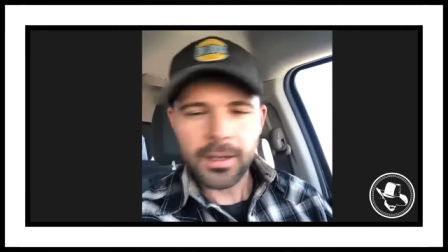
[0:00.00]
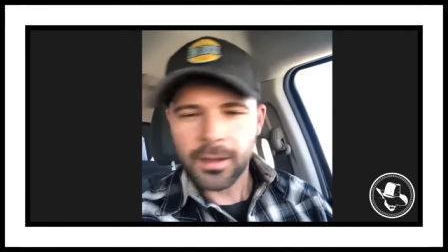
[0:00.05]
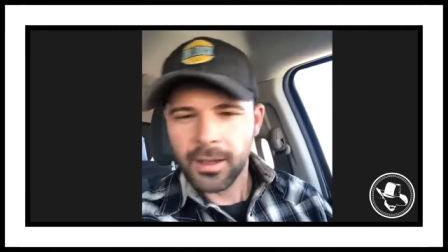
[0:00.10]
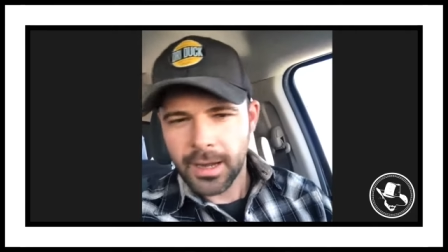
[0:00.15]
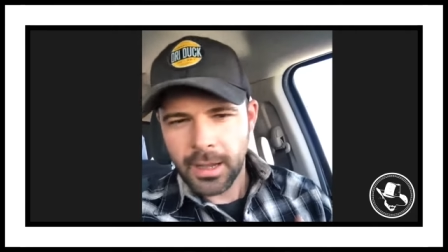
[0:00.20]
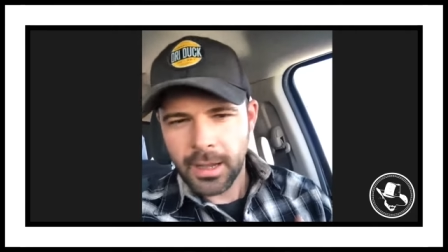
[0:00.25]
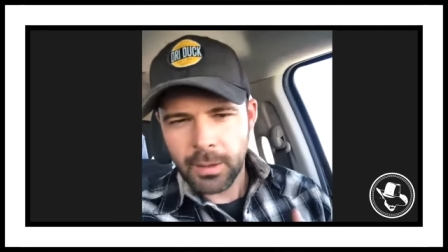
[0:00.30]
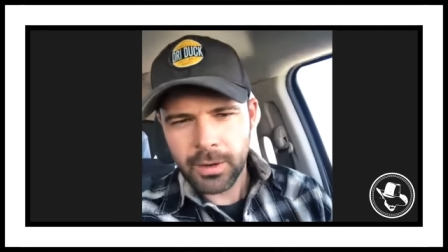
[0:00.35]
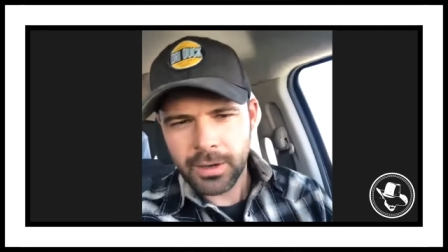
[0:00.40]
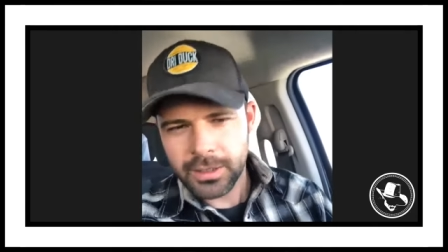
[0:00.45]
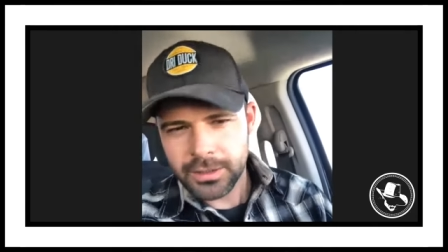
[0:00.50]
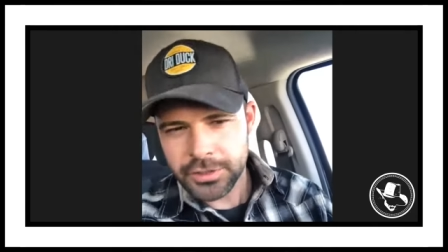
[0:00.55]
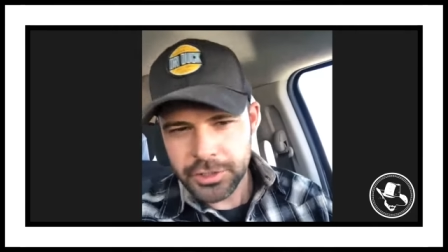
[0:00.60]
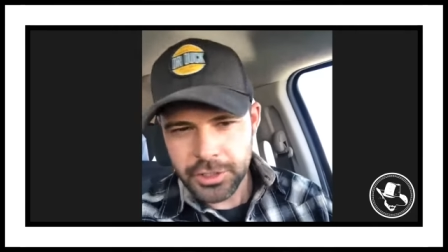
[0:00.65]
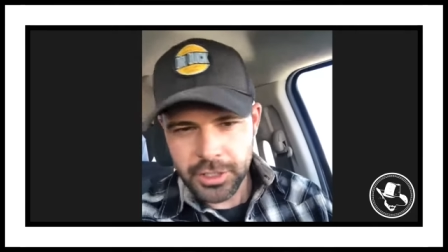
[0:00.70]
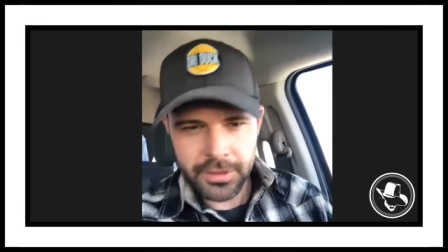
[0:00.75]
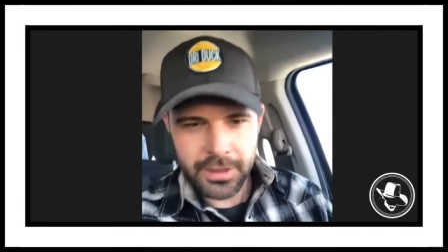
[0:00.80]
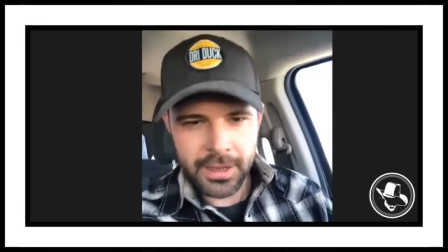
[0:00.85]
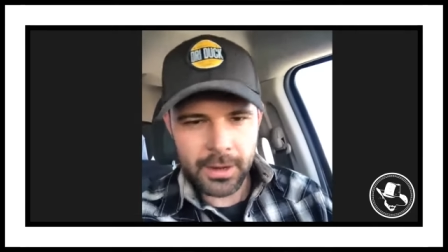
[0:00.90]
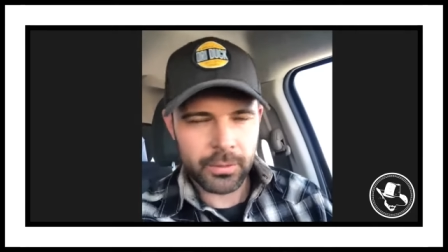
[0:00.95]
And I wanted to
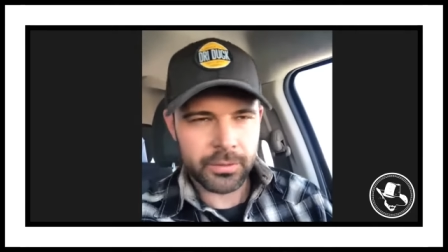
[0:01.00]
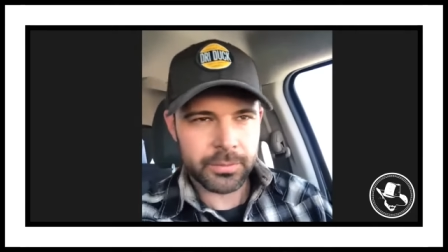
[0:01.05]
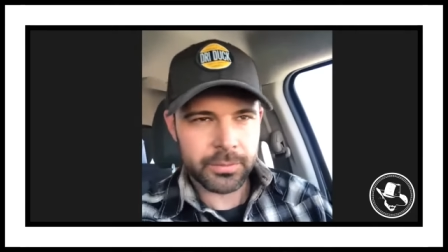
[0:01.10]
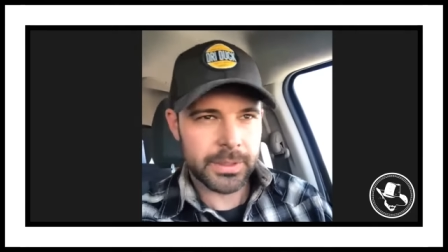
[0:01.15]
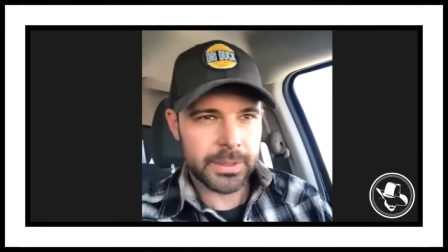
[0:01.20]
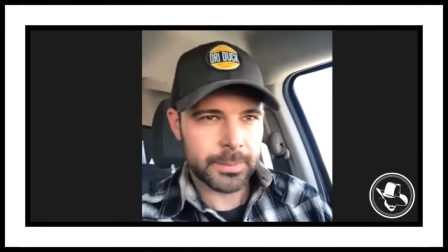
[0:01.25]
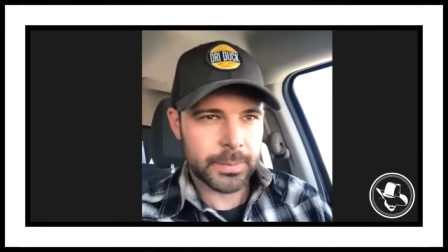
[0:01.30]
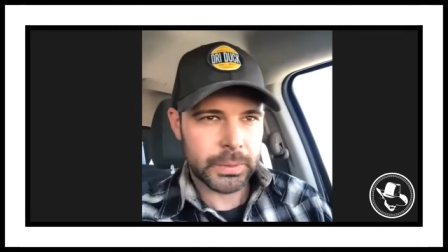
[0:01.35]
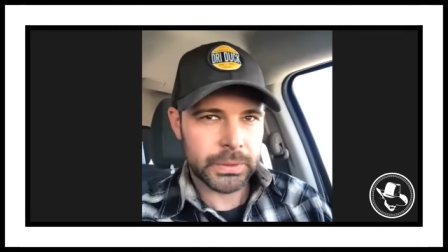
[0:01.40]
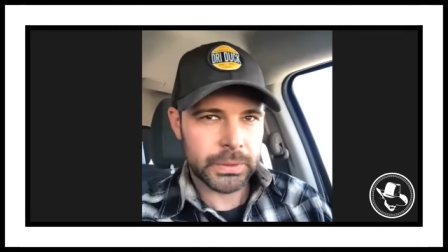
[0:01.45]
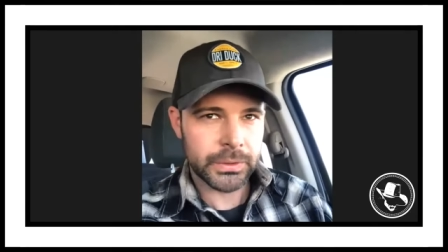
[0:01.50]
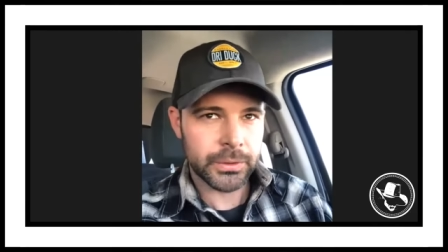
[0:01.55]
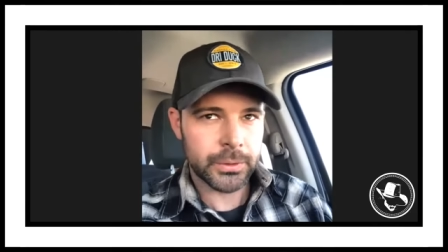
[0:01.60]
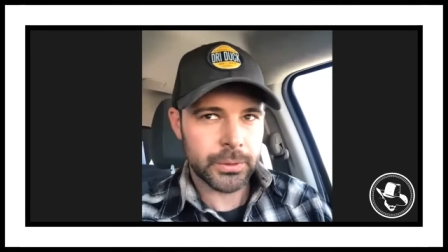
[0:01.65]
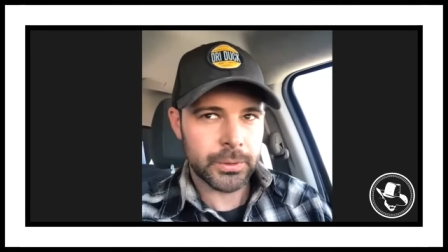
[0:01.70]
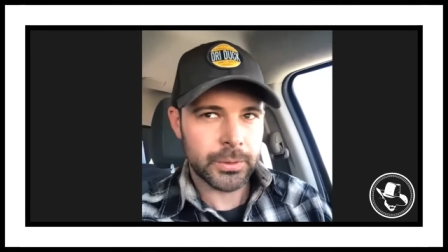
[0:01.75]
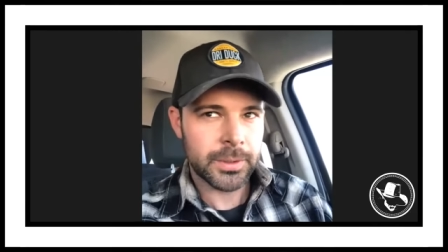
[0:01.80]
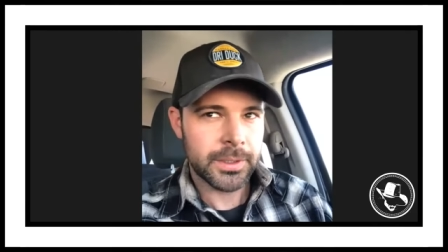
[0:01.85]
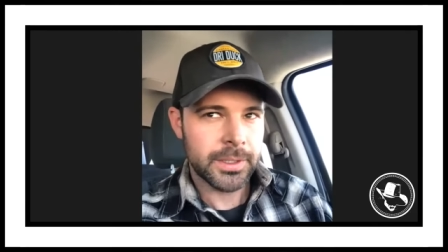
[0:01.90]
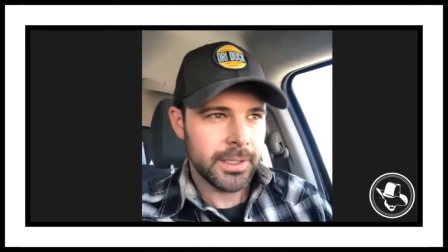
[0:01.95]
share that with people
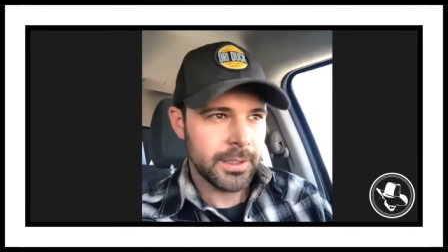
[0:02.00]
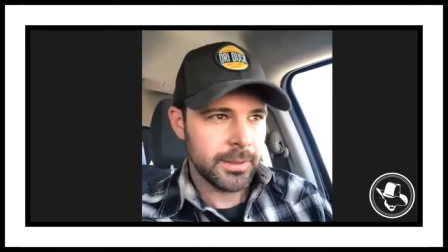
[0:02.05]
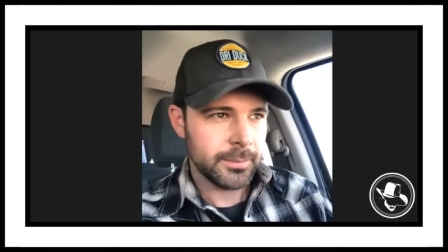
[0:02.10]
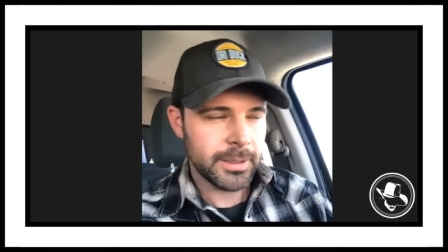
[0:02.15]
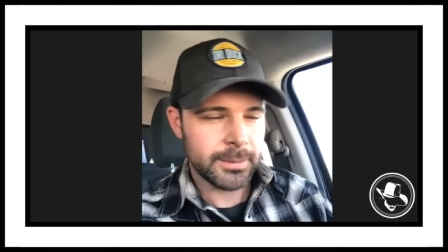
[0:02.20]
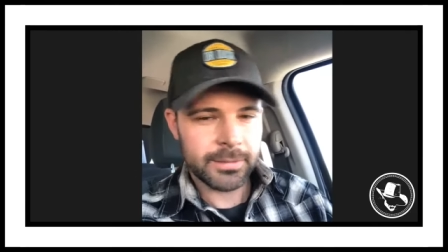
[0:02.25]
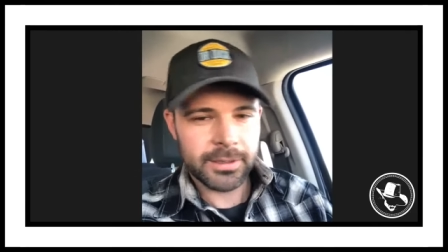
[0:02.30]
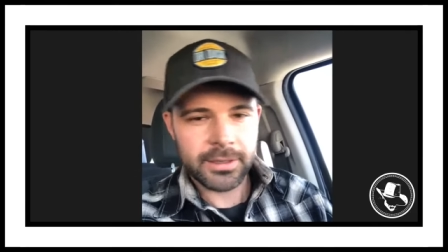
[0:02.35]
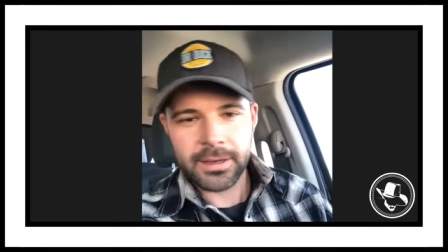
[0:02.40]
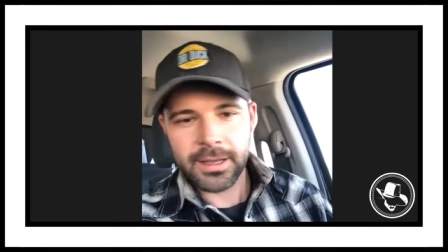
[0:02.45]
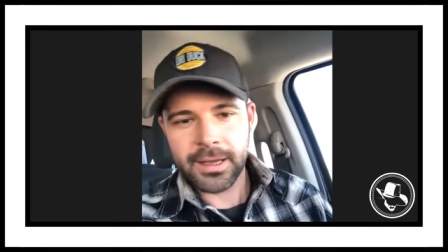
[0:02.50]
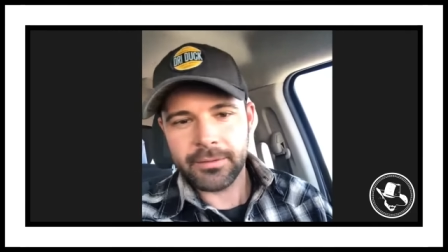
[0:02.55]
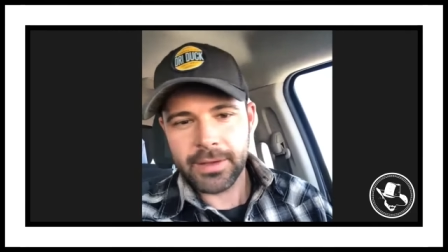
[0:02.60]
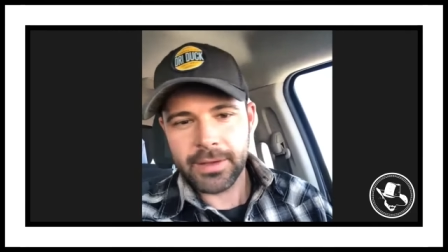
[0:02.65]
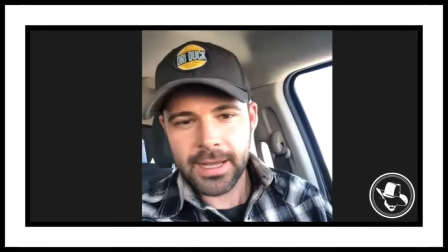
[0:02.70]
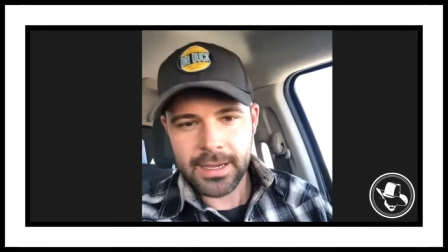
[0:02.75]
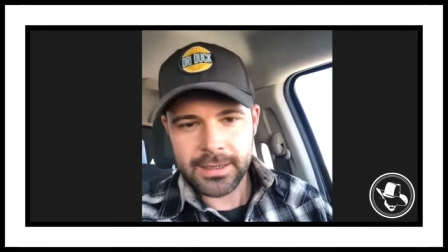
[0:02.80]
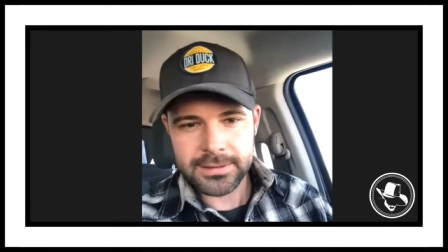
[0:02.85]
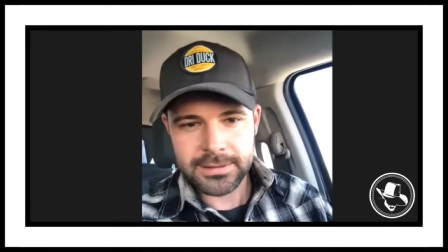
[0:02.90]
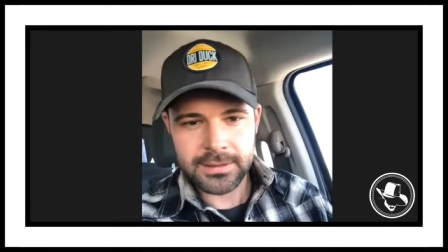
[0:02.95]
who maybe didn't have
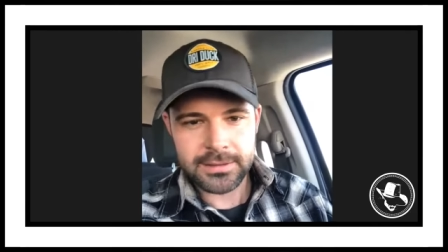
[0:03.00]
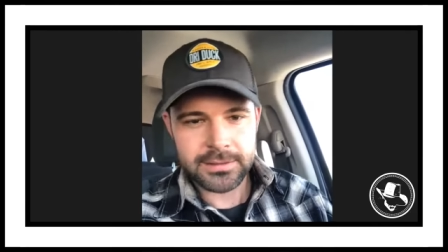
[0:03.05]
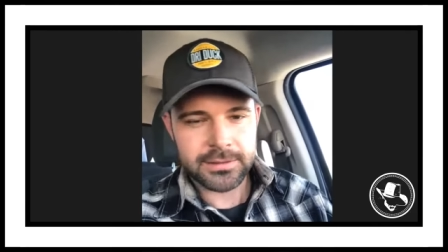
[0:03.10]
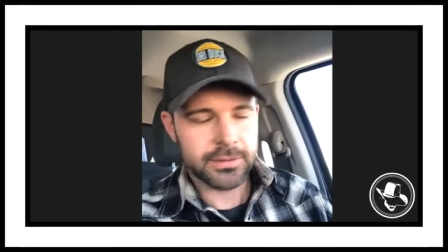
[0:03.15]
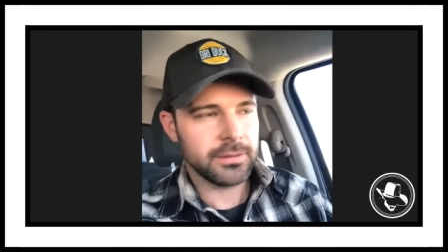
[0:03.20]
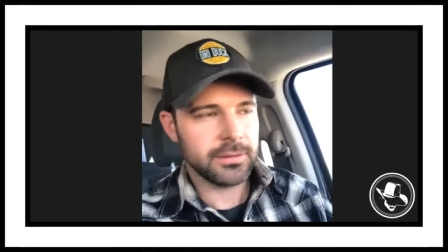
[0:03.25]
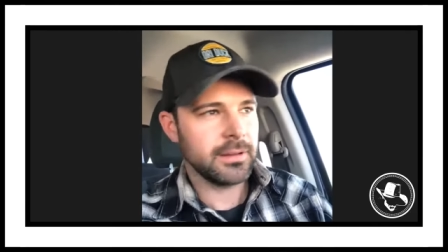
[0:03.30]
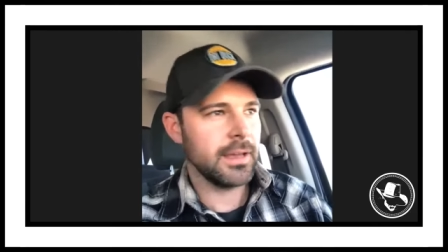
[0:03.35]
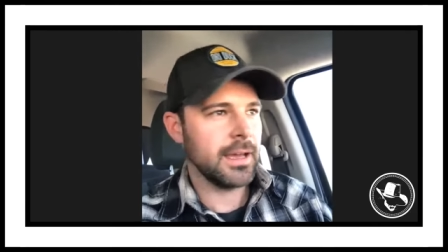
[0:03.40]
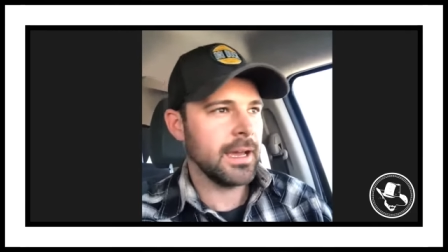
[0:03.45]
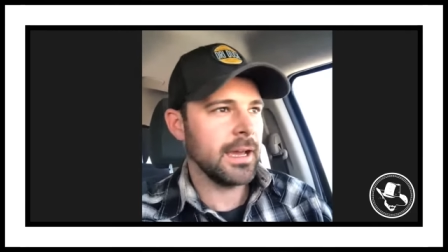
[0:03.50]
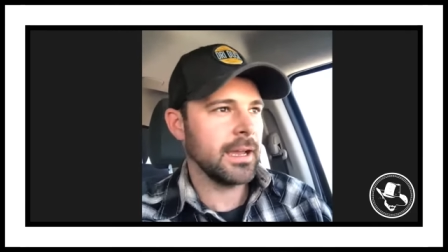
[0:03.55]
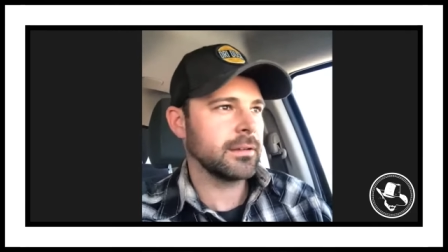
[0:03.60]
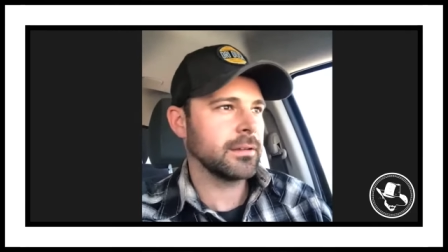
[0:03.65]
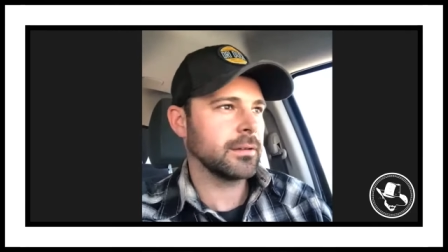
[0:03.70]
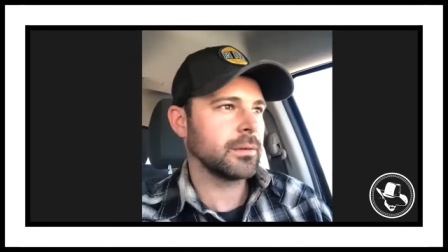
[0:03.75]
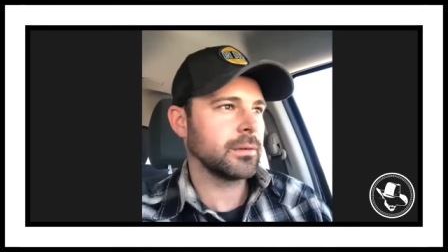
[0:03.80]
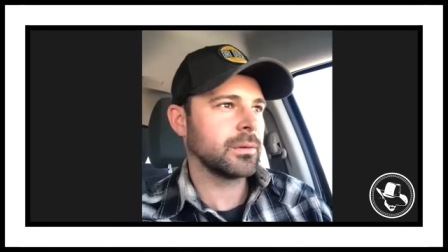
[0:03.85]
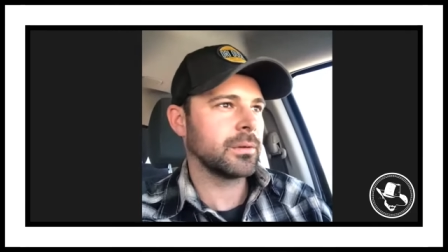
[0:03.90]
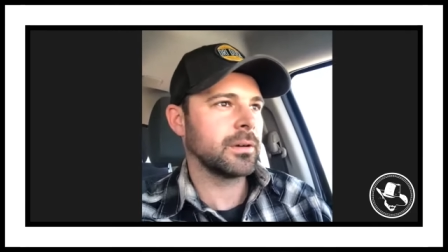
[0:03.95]
access to that
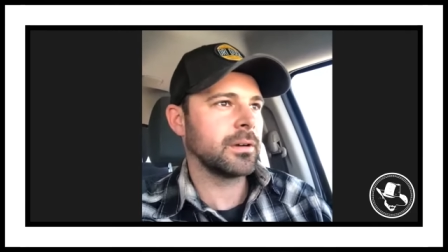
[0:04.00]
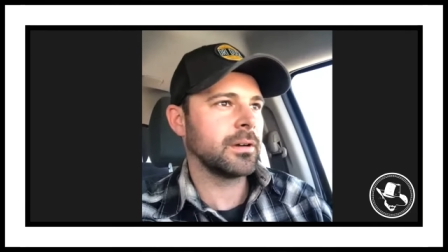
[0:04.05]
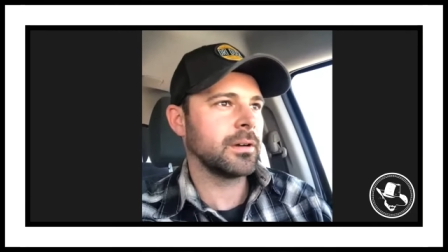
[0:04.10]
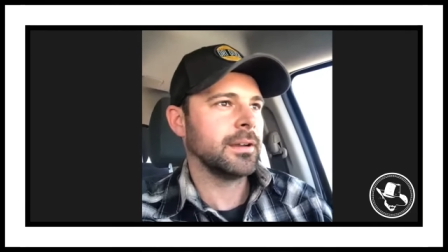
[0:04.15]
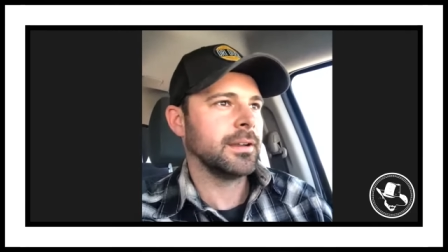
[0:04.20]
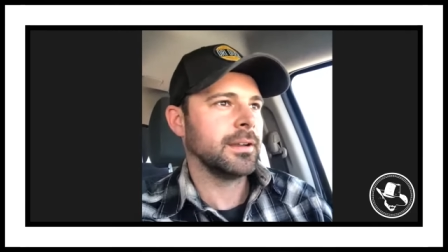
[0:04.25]
or,